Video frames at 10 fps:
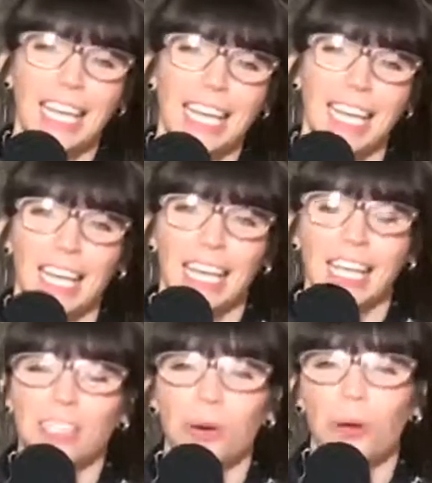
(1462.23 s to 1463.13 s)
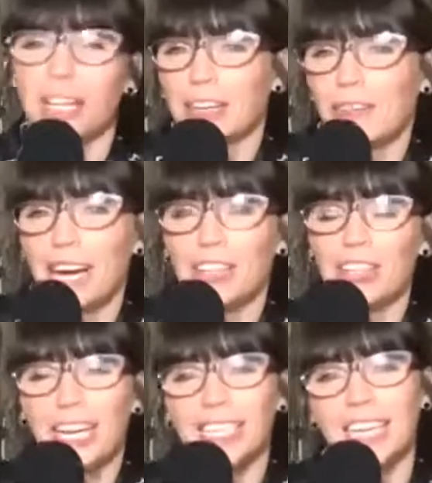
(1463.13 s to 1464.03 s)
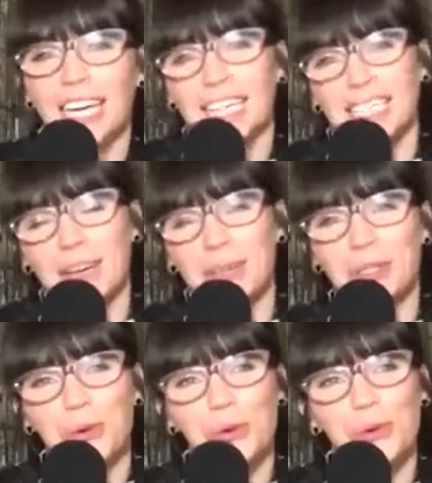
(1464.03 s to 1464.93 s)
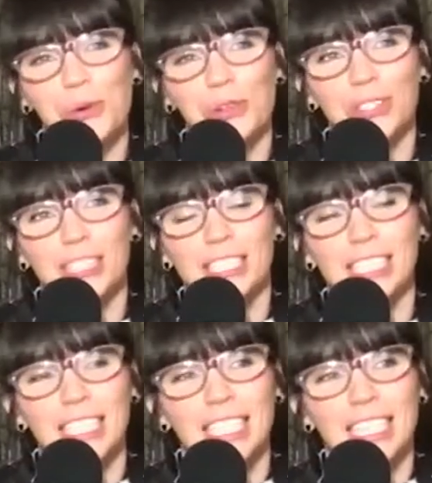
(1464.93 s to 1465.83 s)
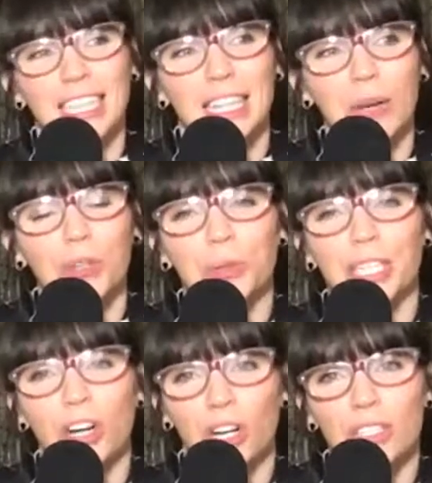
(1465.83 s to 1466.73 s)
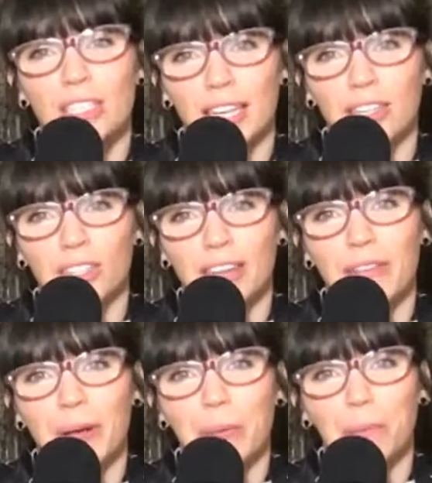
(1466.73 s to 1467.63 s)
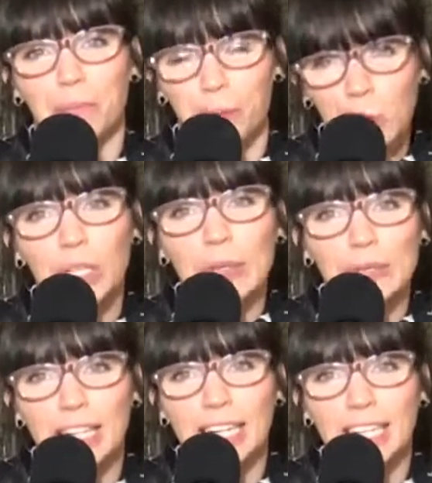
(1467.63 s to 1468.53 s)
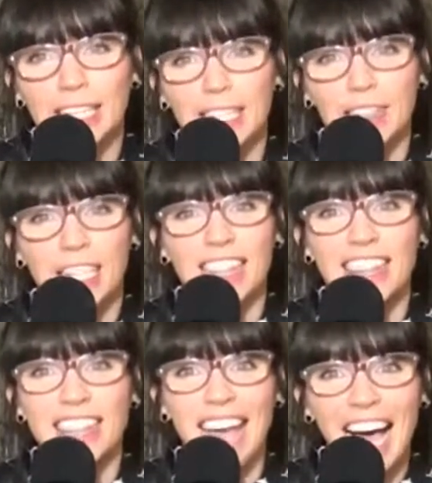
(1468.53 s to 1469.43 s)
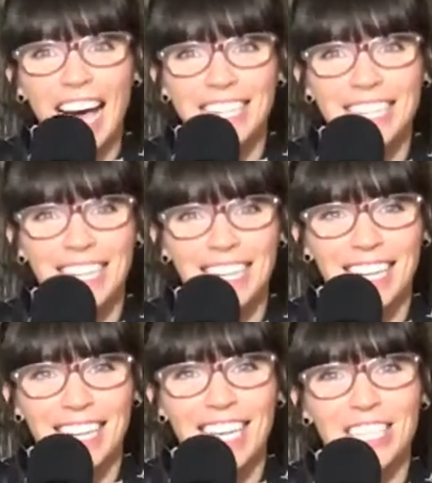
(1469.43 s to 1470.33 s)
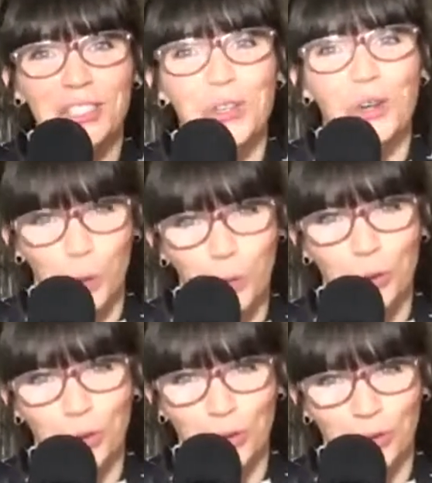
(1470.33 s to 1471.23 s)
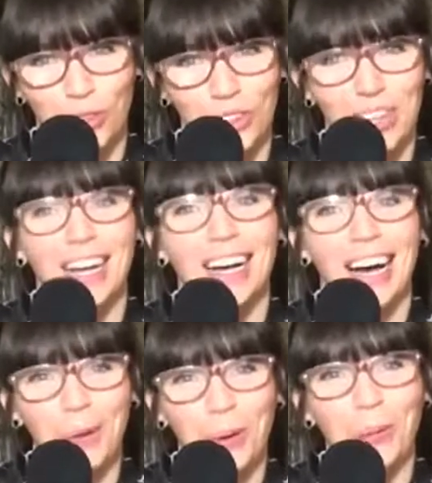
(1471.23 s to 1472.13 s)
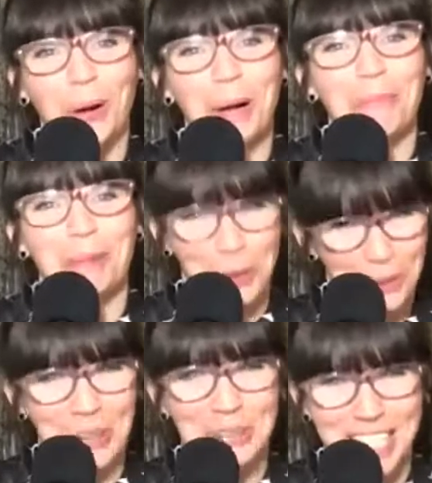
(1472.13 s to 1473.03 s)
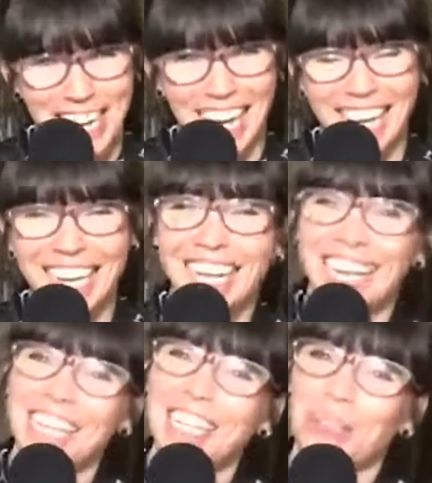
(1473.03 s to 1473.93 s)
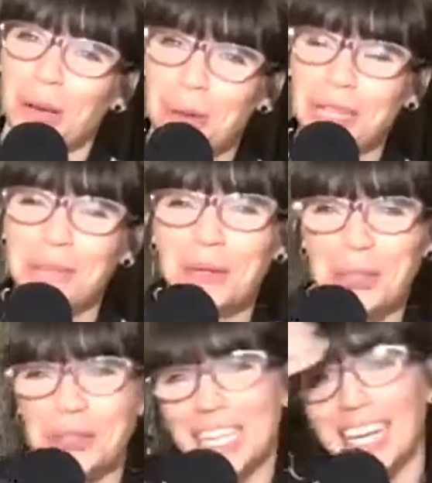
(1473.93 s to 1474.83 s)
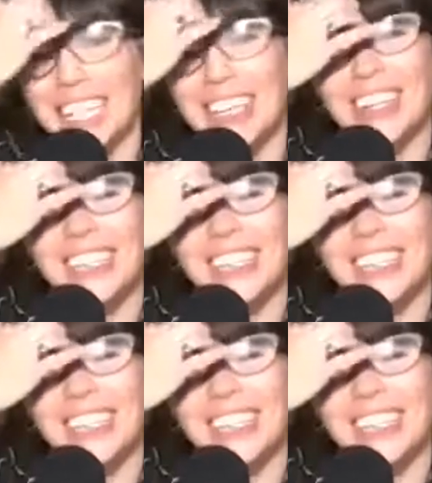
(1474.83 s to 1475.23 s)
And I started wearing like regular neckties and that was cool. And then I went to a yard sale and I found a bolo tie. And I was like, that is cool. I want to wear a bolo tie. So I bought the bolo tie at the yard